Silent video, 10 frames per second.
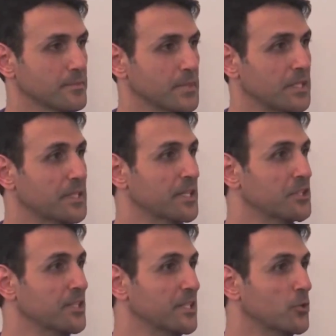And it
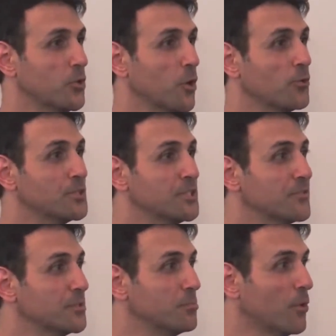actually glows
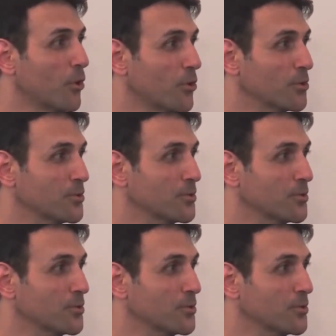even more